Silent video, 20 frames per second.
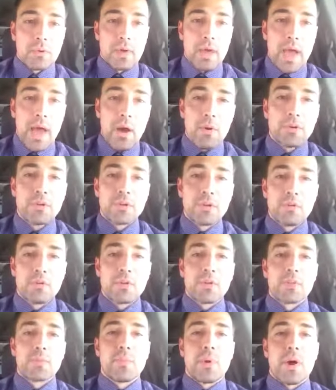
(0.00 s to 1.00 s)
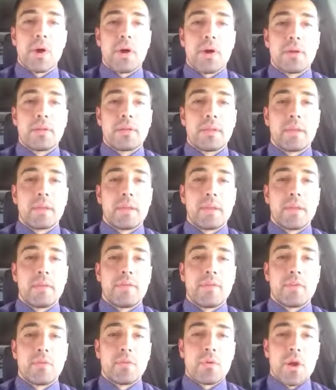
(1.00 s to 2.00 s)
How would you respond
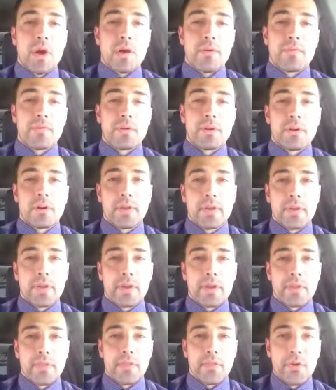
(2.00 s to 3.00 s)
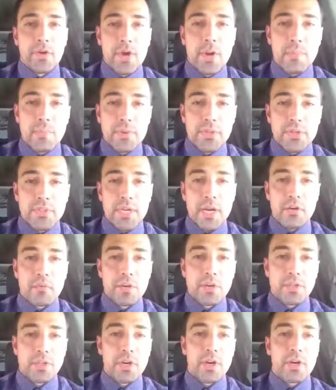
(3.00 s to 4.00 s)
if you were offered a 30%
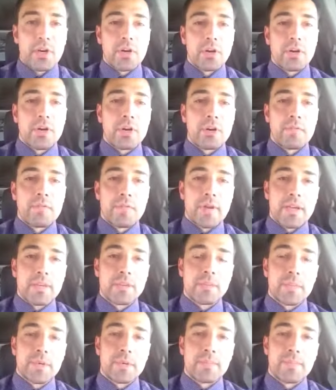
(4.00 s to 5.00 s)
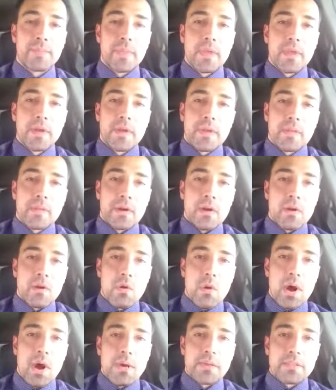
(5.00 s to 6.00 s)
return on an investment that
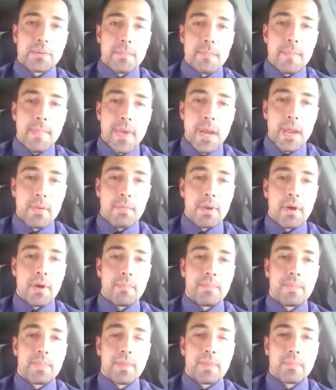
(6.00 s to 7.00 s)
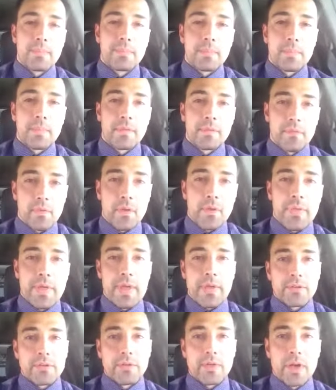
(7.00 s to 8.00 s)
requires a minimum
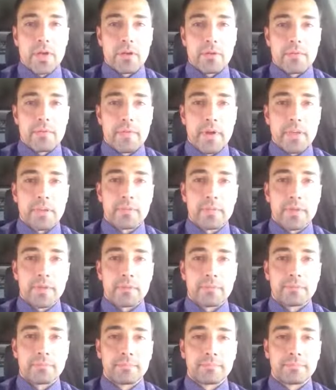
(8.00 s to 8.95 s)
$4,000 investment?